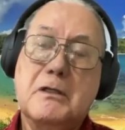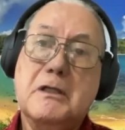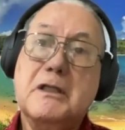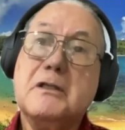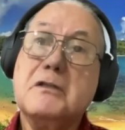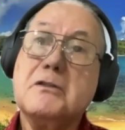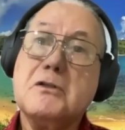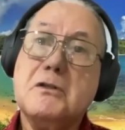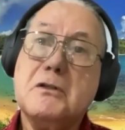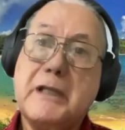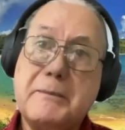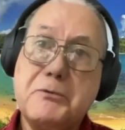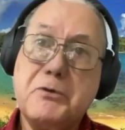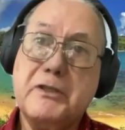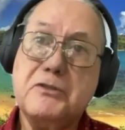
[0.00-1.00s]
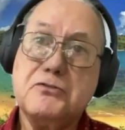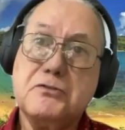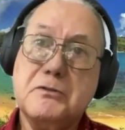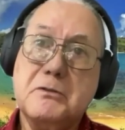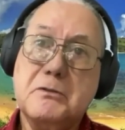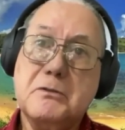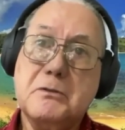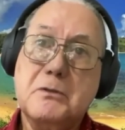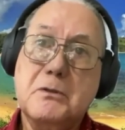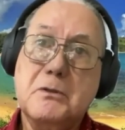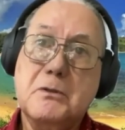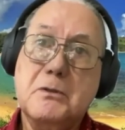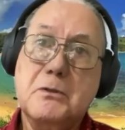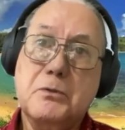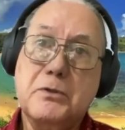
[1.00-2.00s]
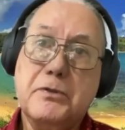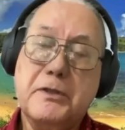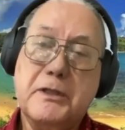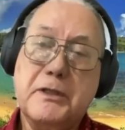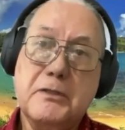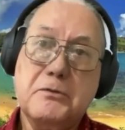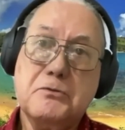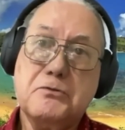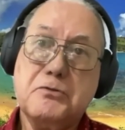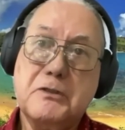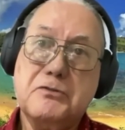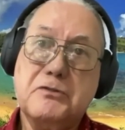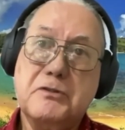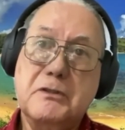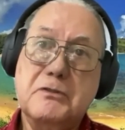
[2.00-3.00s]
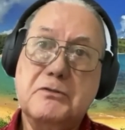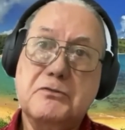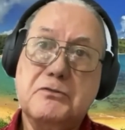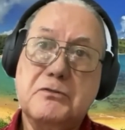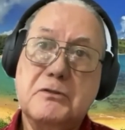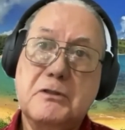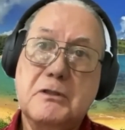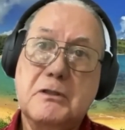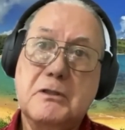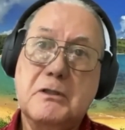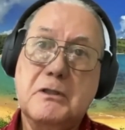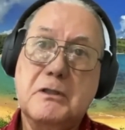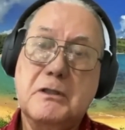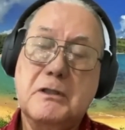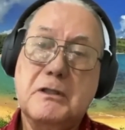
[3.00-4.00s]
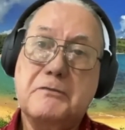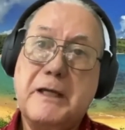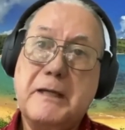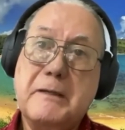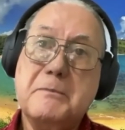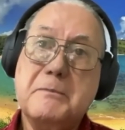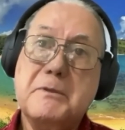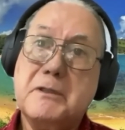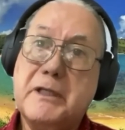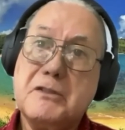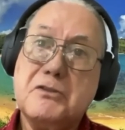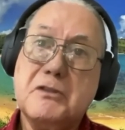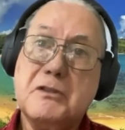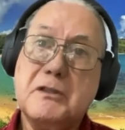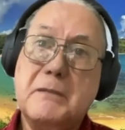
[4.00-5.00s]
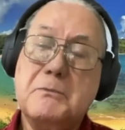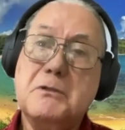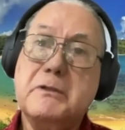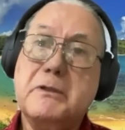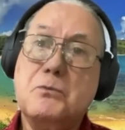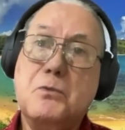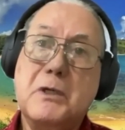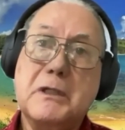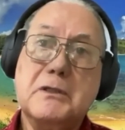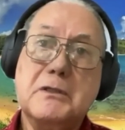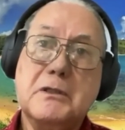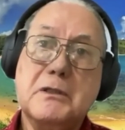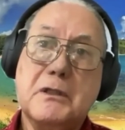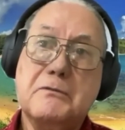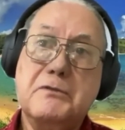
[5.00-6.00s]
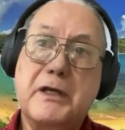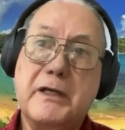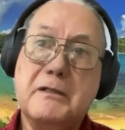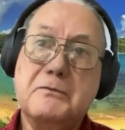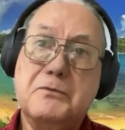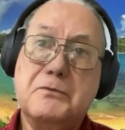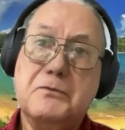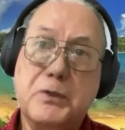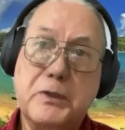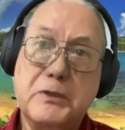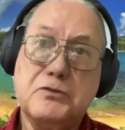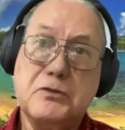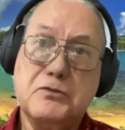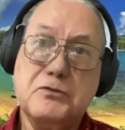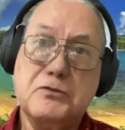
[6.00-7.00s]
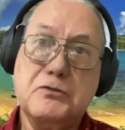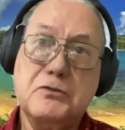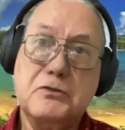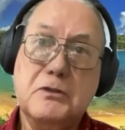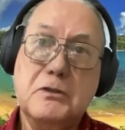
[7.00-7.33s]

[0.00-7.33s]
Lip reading: in collaboration with the other trustees. If I am elected, I'm only one of 9 voices.